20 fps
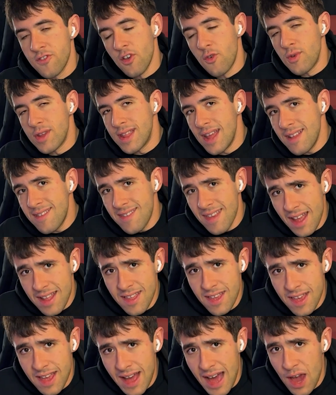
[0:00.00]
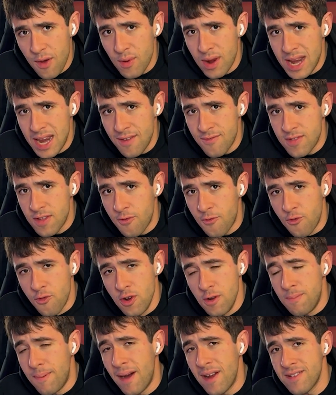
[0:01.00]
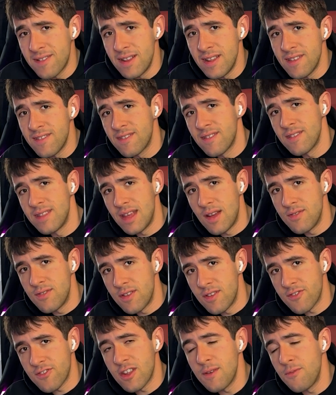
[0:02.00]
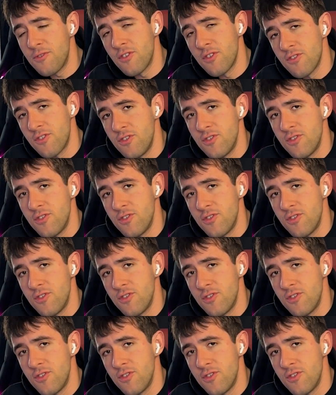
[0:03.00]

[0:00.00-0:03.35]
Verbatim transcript: So with that said, I will leave the full part list down in the description,